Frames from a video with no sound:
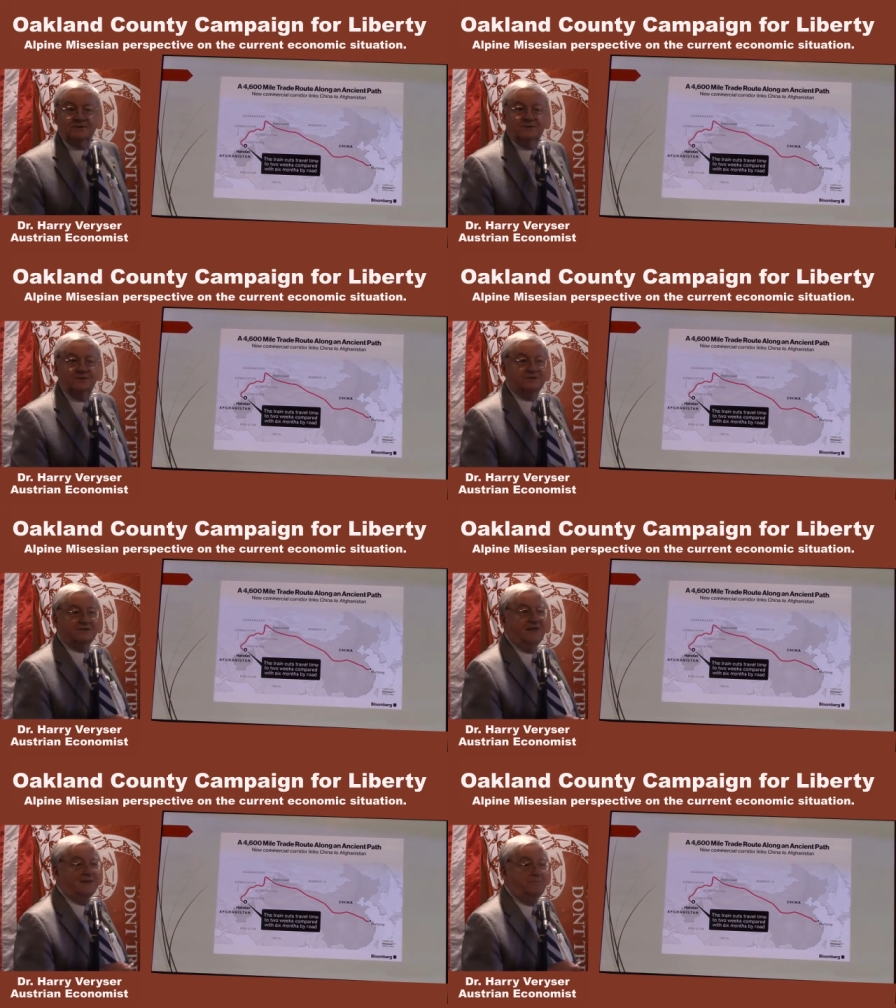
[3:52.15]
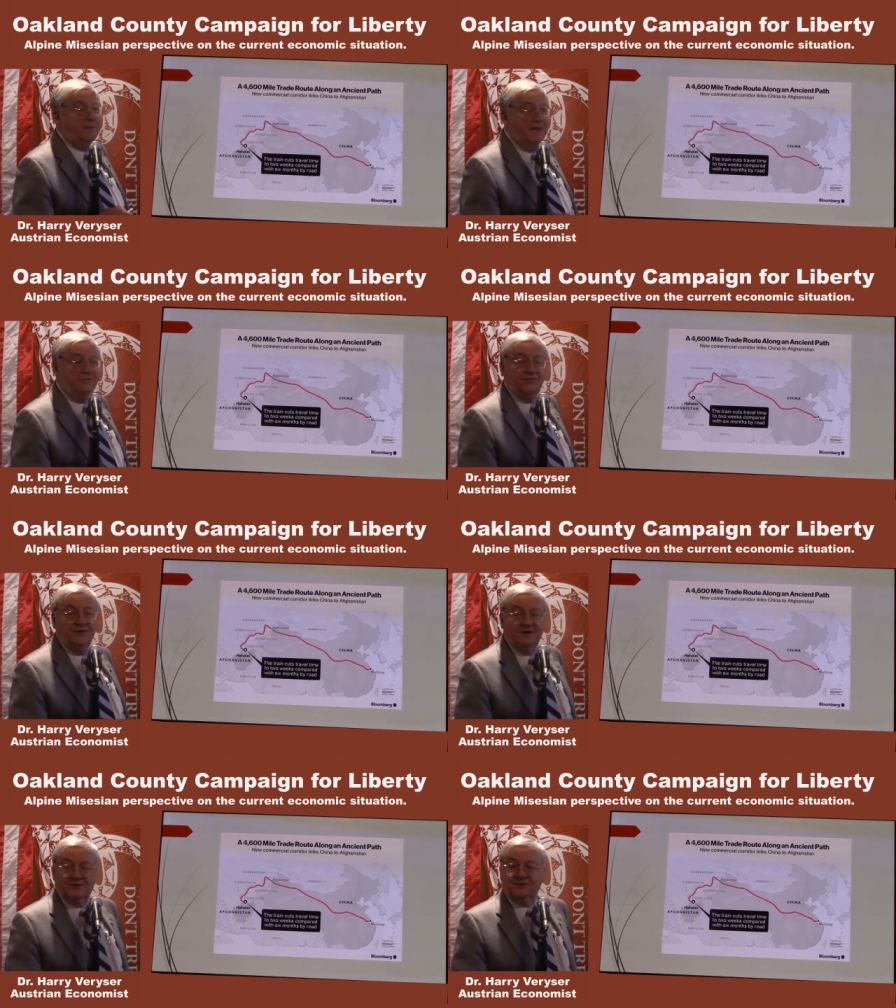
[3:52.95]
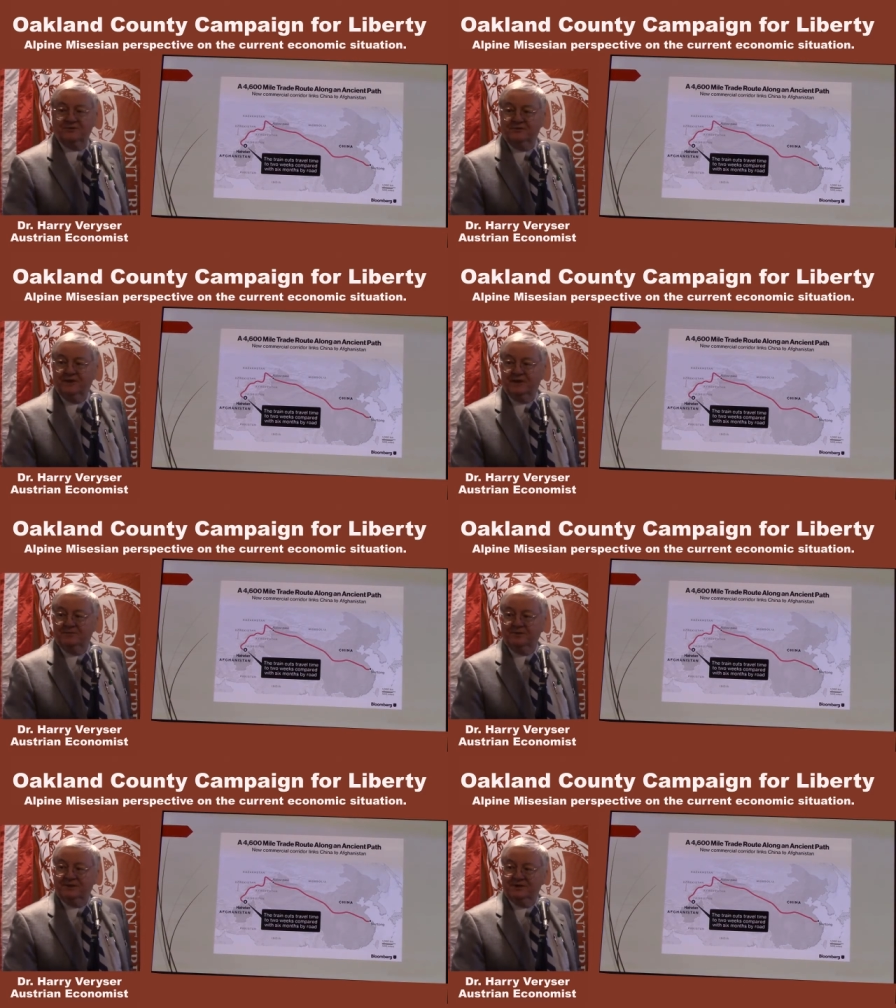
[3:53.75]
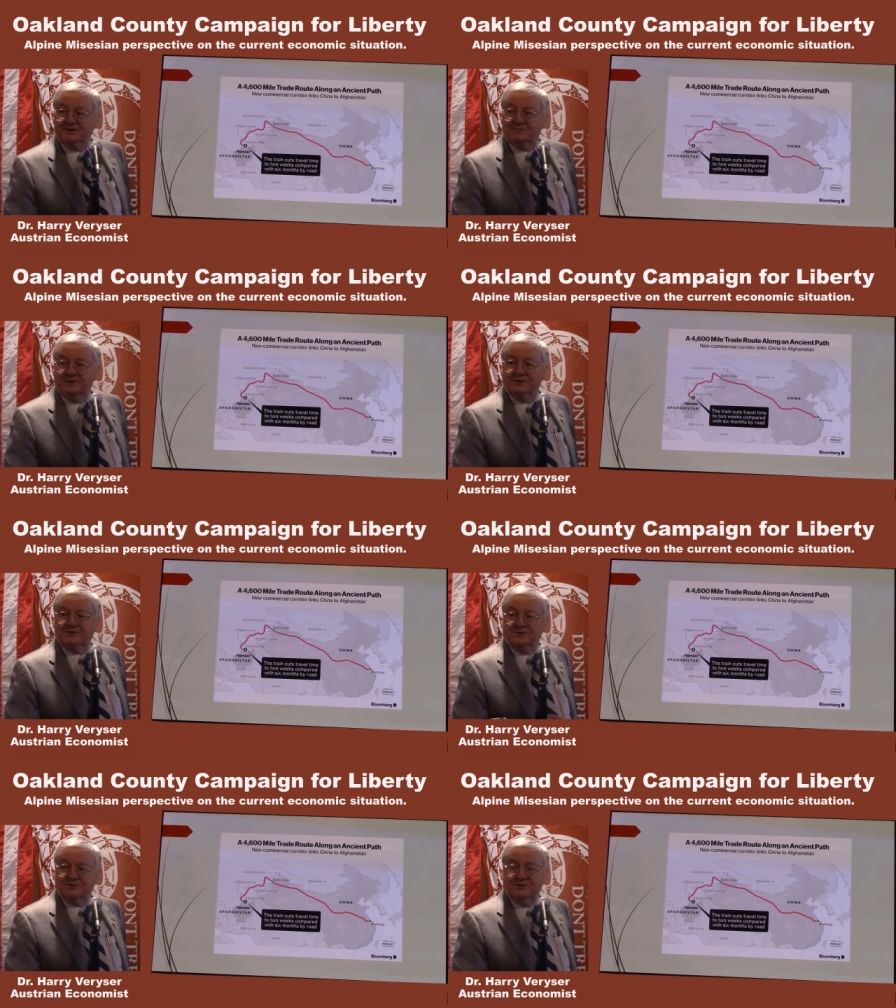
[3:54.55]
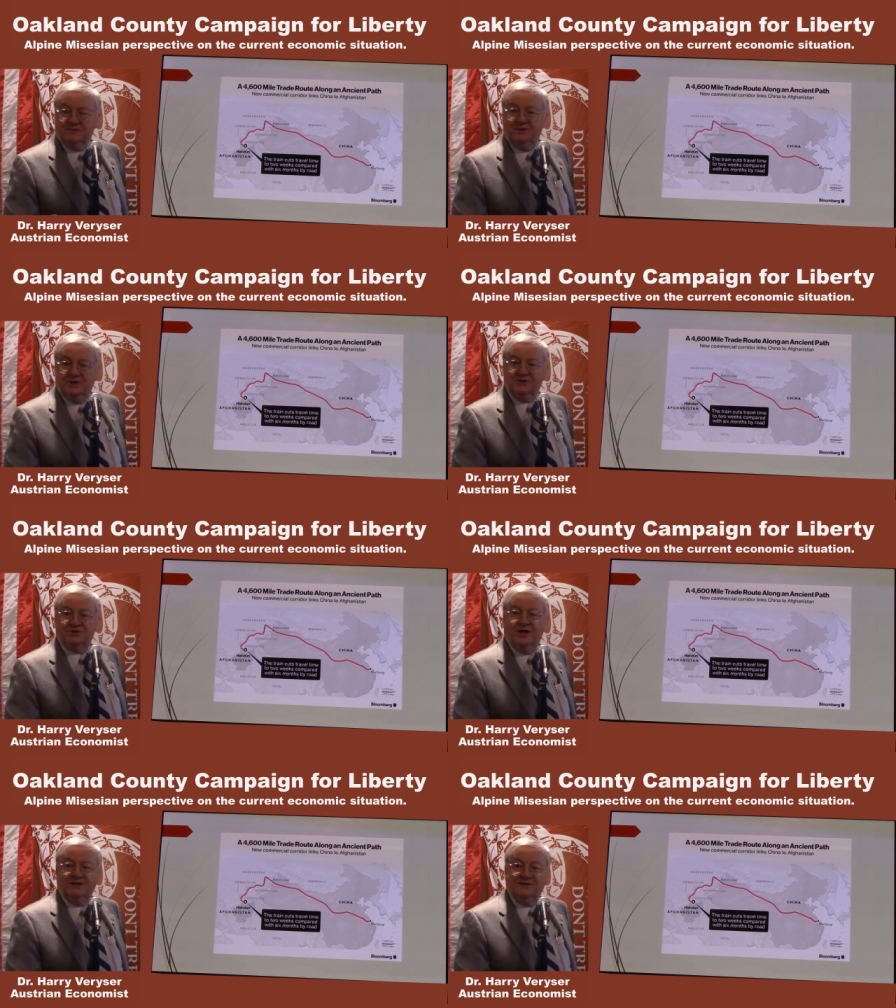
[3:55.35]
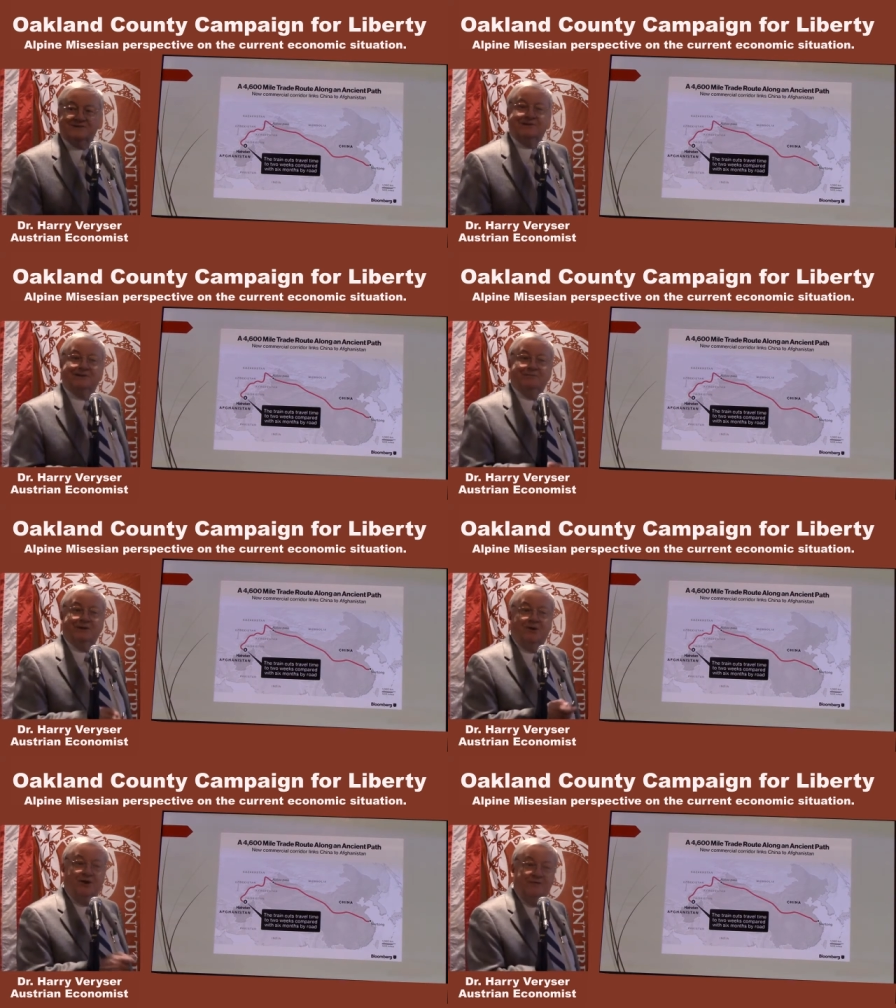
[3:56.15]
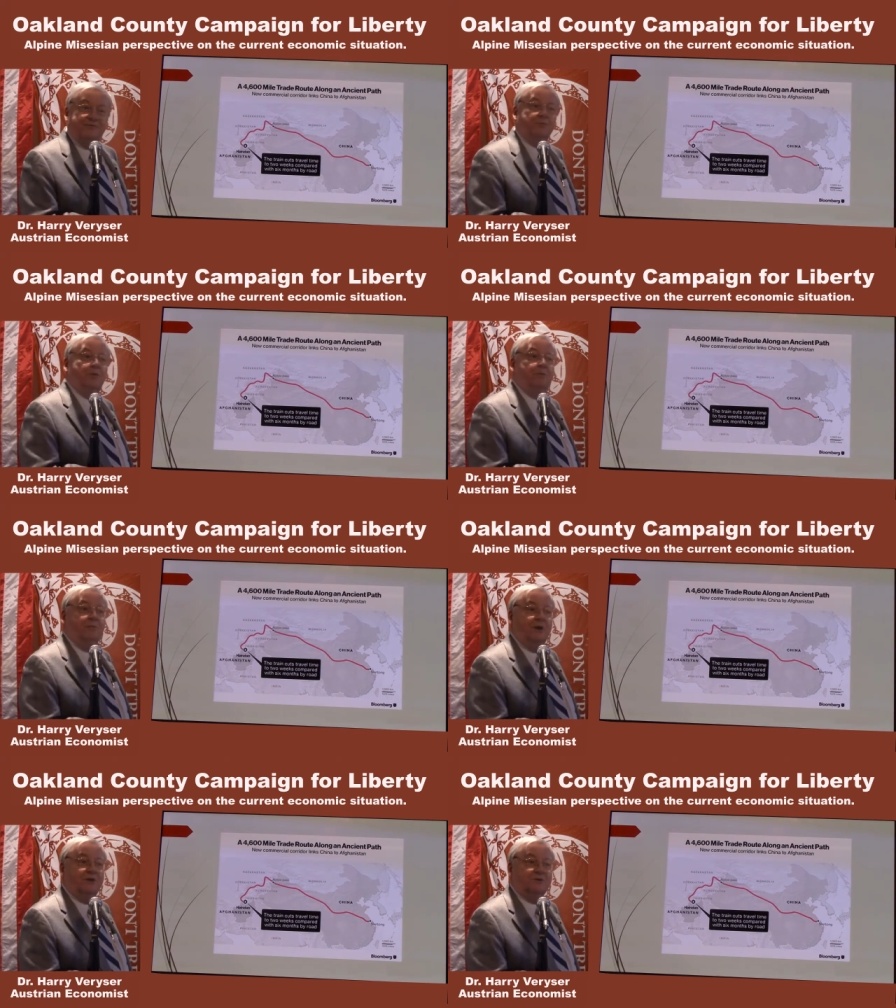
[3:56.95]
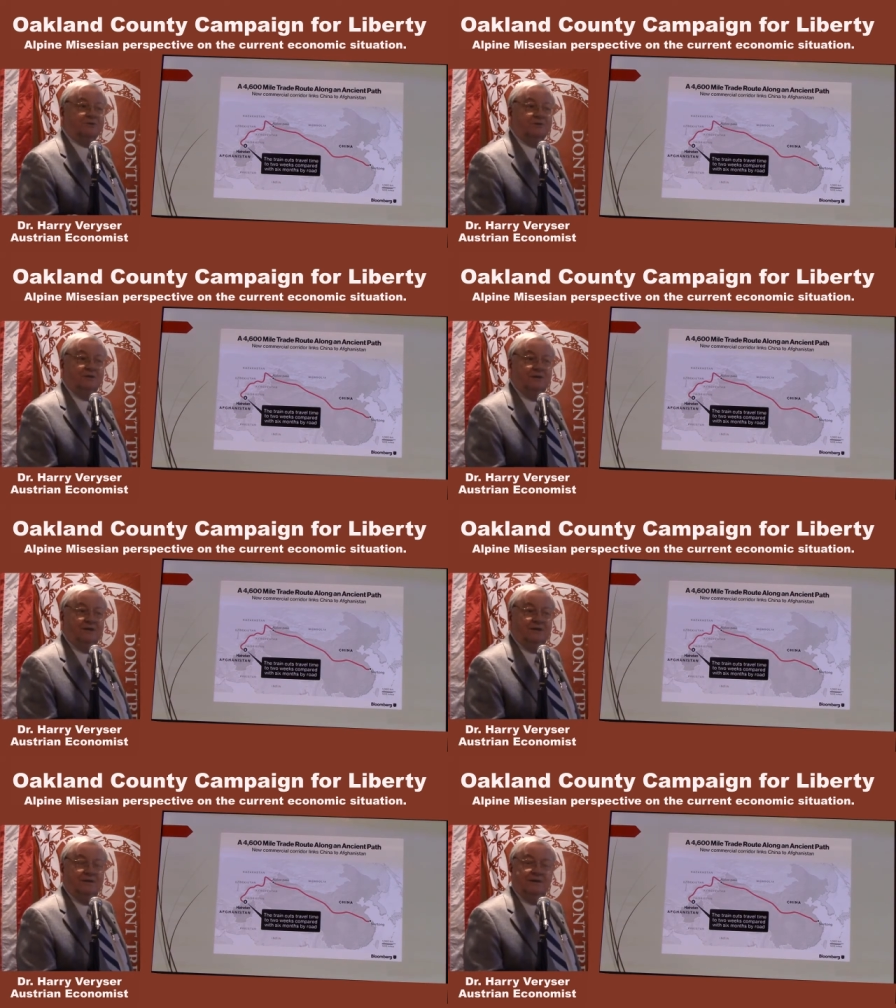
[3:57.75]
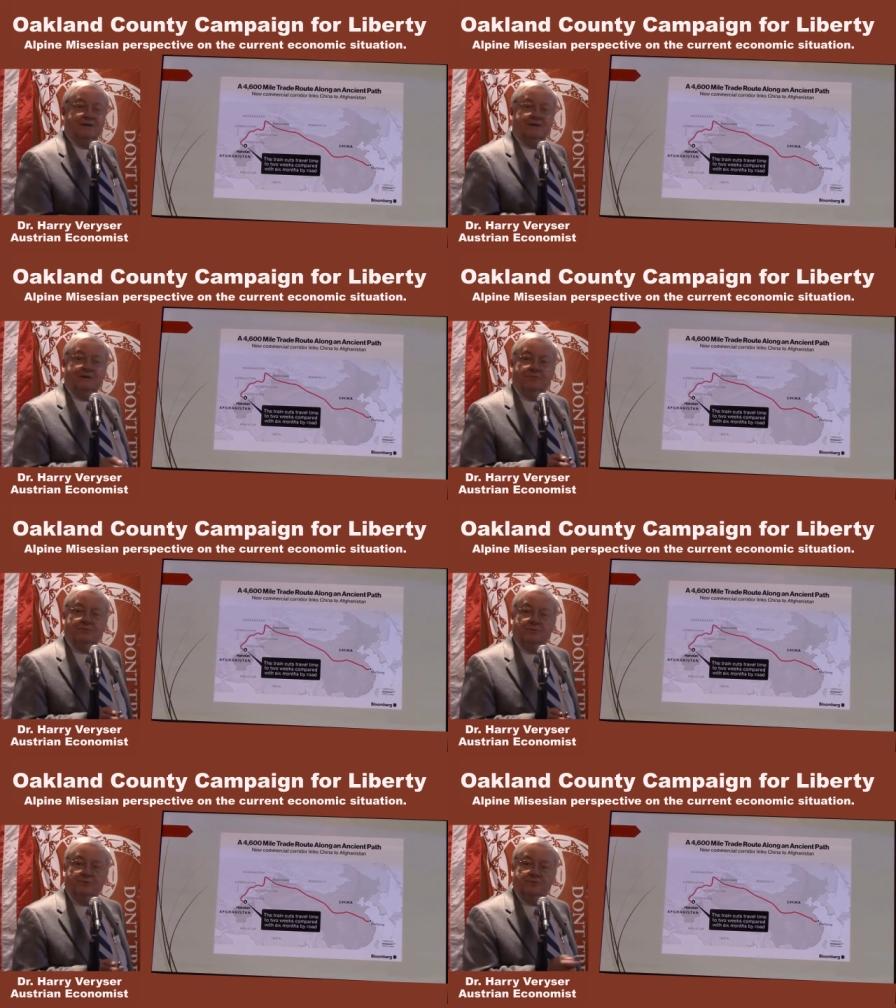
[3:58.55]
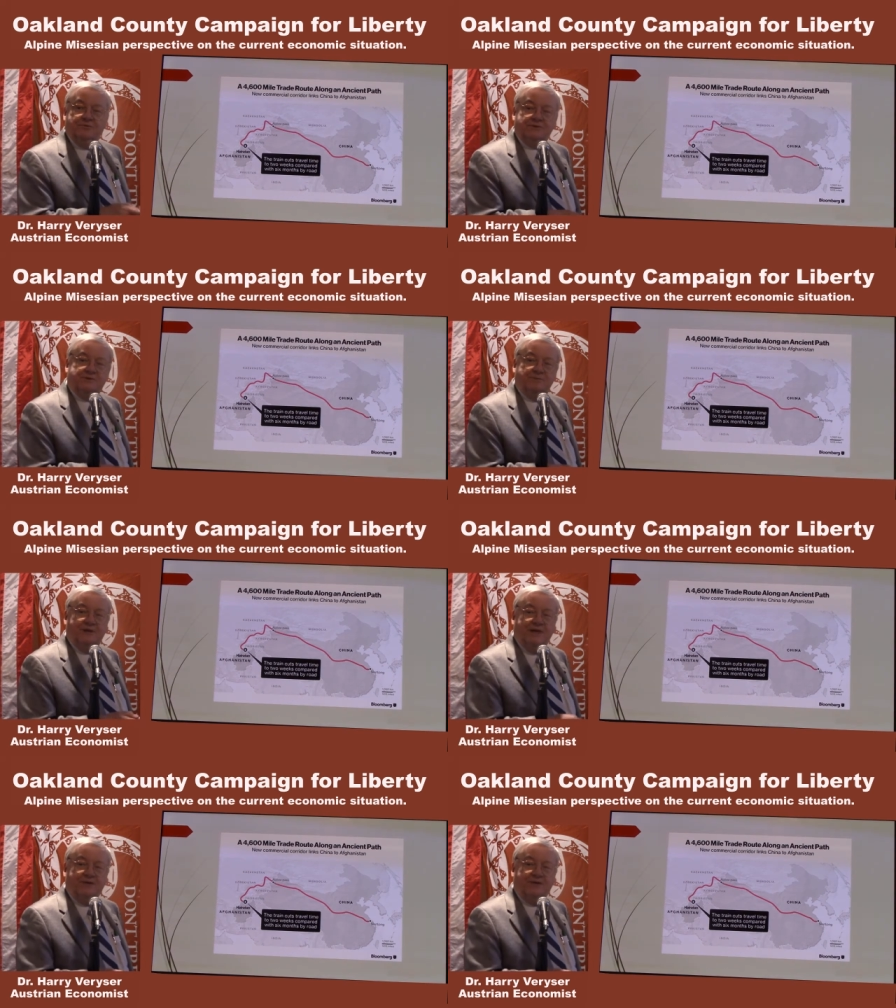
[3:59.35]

So this is not a bad thing that they're developing this because it's going to mean China is going to be off the world markets. It, it will move the supply